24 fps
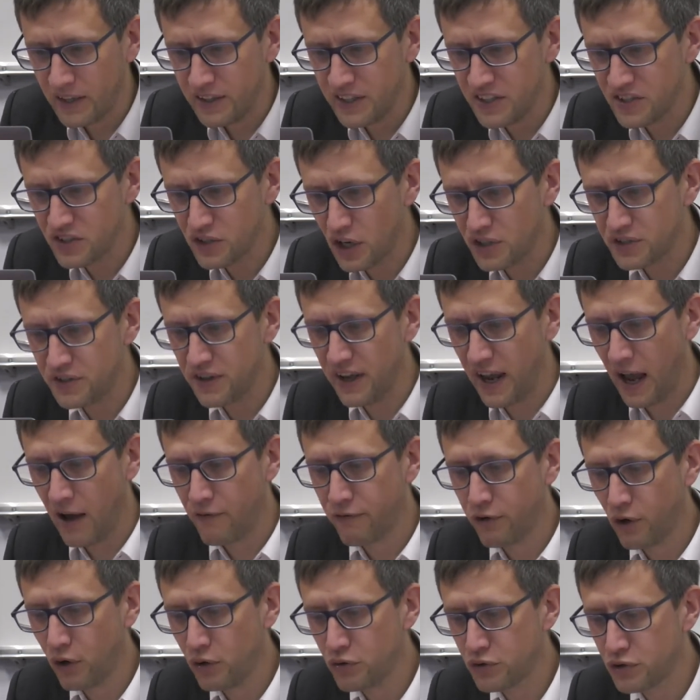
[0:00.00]
discuss the
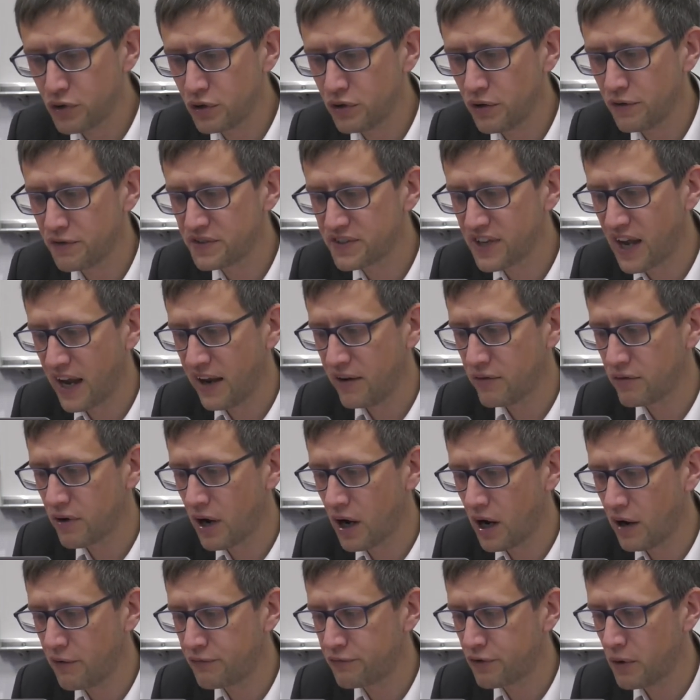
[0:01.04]
evolution of
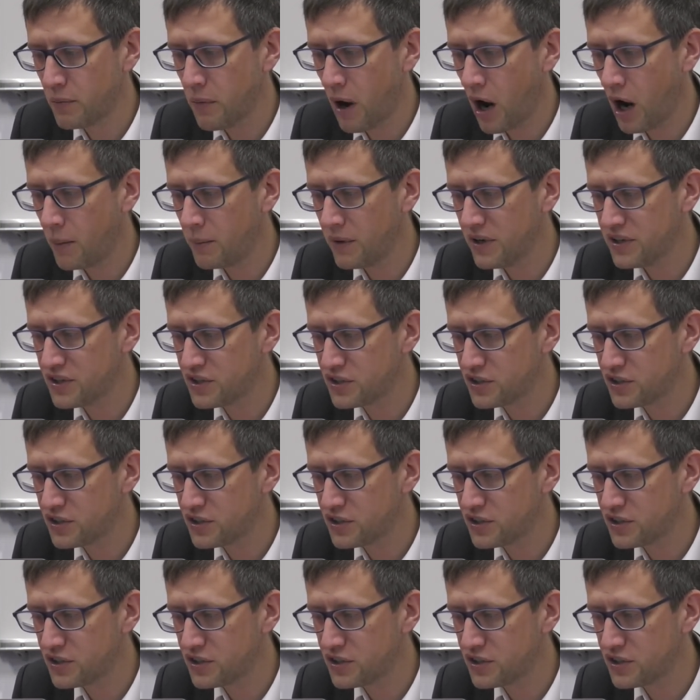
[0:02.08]
Saïra from harmless